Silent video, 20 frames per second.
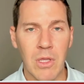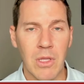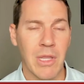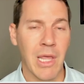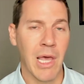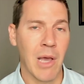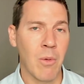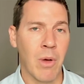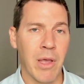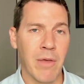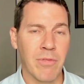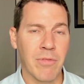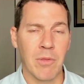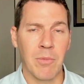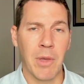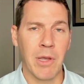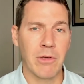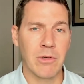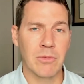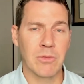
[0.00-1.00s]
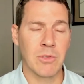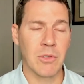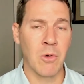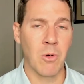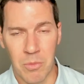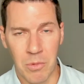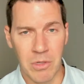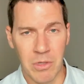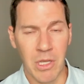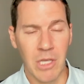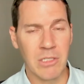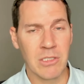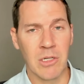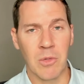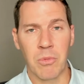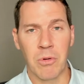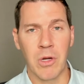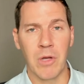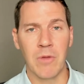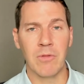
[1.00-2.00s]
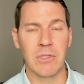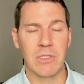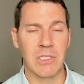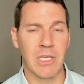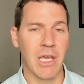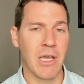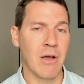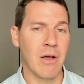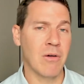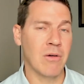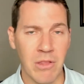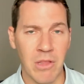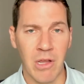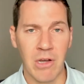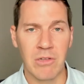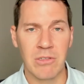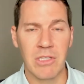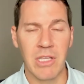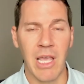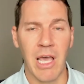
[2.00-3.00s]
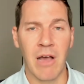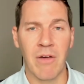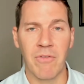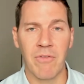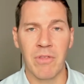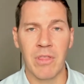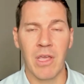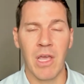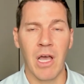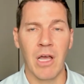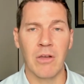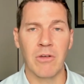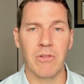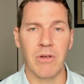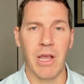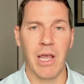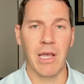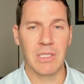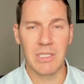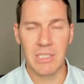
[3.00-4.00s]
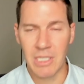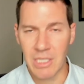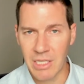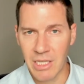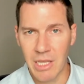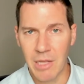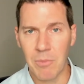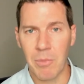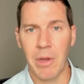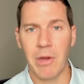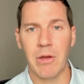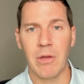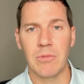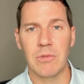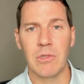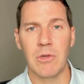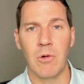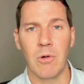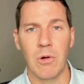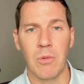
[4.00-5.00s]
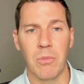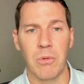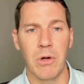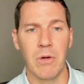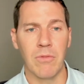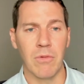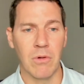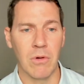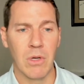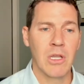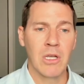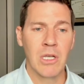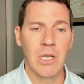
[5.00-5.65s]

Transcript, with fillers: That way, if the bankruptcy court doesn't approve the sale, there's the out for the contract. Didn't get bankruptcy court approval.